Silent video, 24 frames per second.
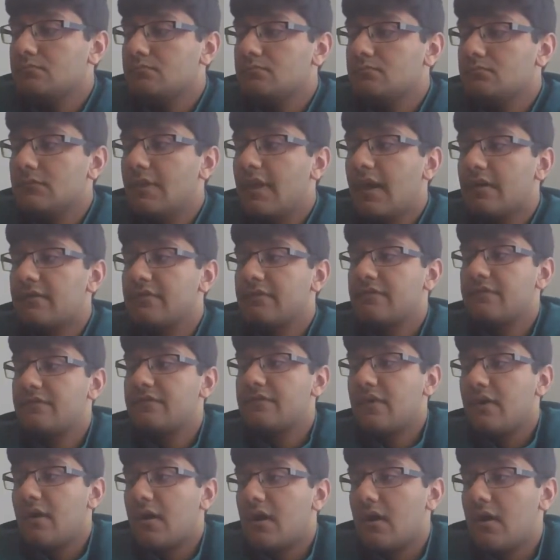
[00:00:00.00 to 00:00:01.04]

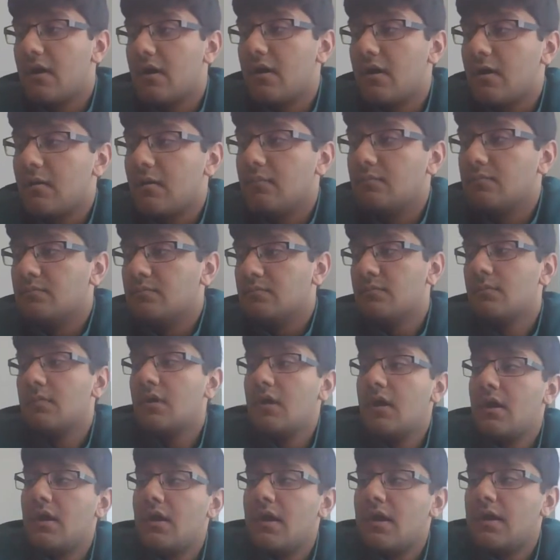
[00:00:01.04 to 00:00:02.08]
next,
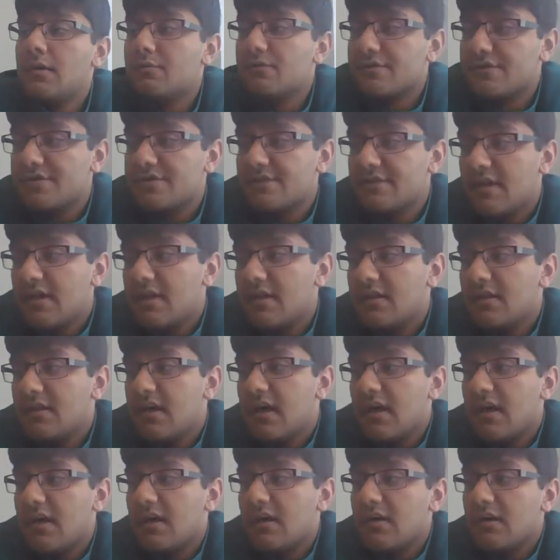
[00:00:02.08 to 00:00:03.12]
it was said
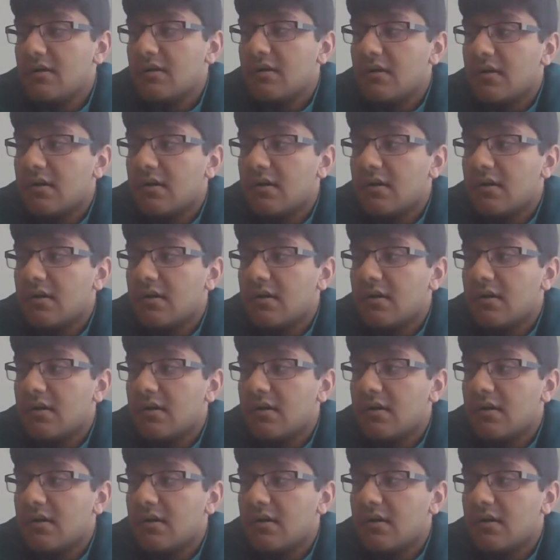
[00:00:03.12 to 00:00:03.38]
that